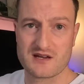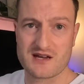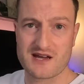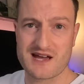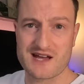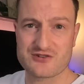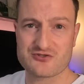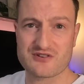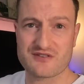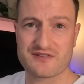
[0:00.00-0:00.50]

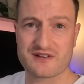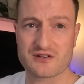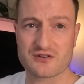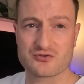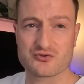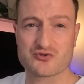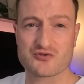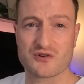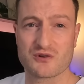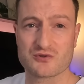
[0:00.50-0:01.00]
Air traffic
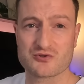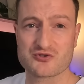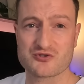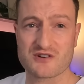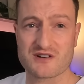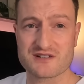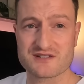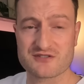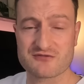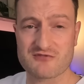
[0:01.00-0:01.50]
control
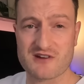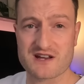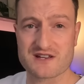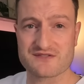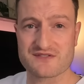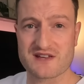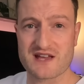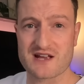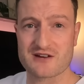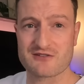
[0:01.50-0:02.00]
tried to raise
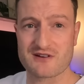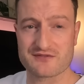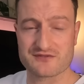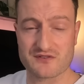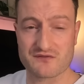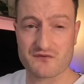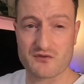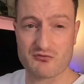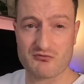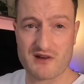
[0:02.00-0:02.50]
the aircraft
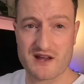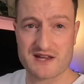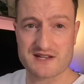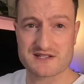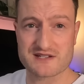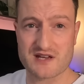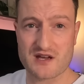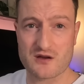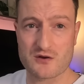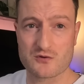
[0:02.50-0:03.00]
on the
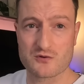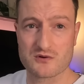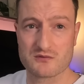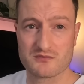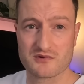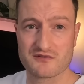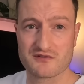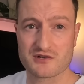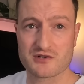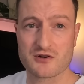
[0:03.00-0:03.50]
radio,
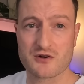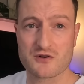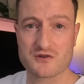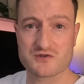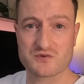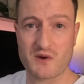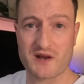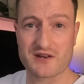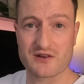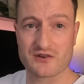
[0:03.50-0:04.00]
but the
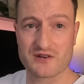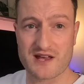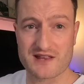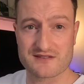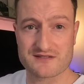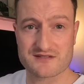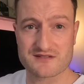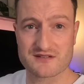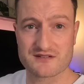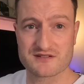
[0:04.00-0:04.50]
calls went
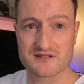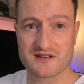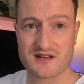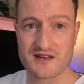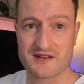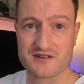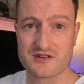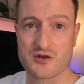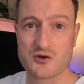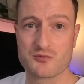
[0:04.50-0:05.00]
unanswered
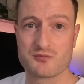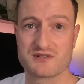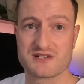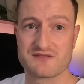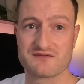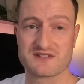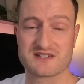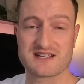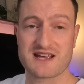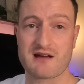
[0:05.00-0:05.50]
and nobody
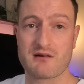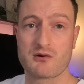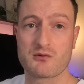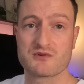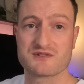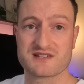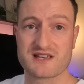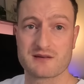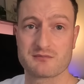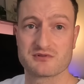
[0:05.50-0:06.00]
in the tower
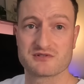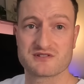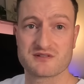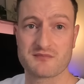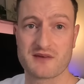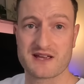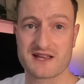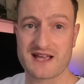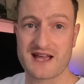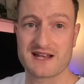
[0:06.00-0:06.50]
was able to
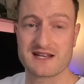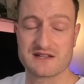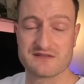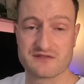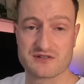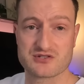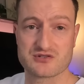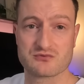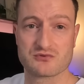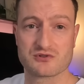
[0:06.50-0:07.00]
make any
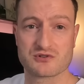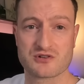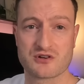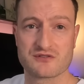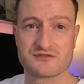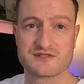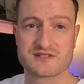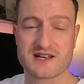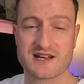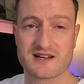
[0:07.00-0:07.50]
visual
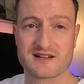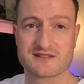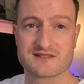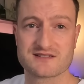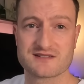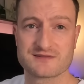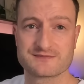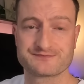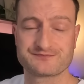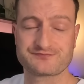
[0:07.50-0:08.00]

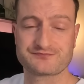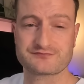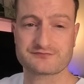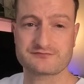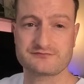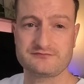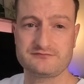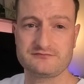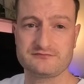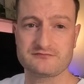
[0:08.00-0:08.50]
contact.
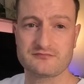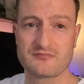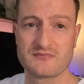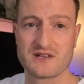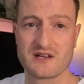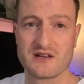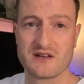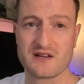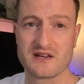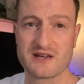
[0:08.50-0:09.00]

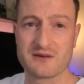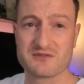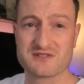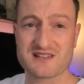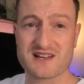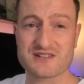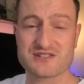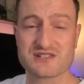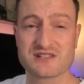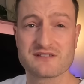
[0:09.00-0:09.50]
It was
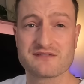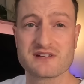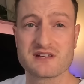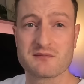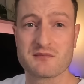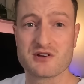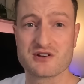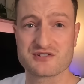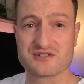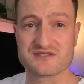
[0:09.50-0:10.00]
actually the
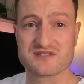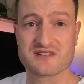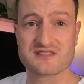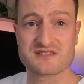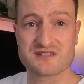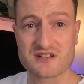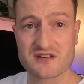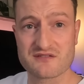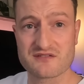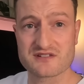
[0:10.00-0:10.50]
emergency
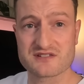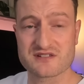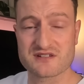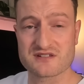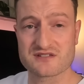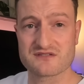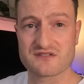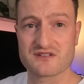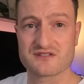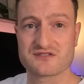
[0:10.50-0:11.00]

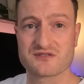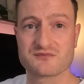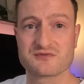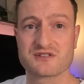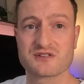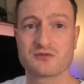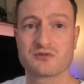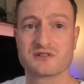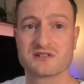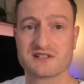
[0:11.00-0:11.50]
services that
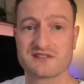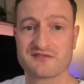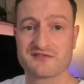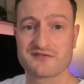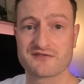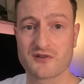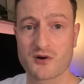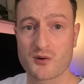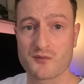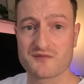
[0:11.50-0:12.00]
subsequently
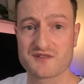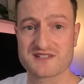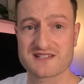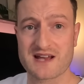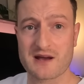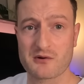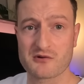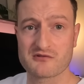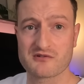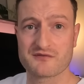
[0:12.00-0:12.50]
informed the
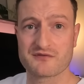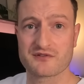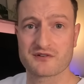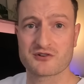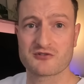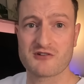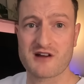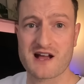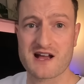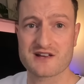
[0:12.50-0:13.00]
tower of the
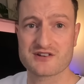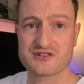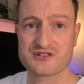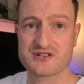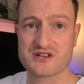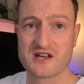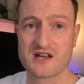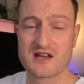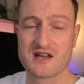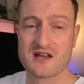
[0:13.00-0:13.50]
crash,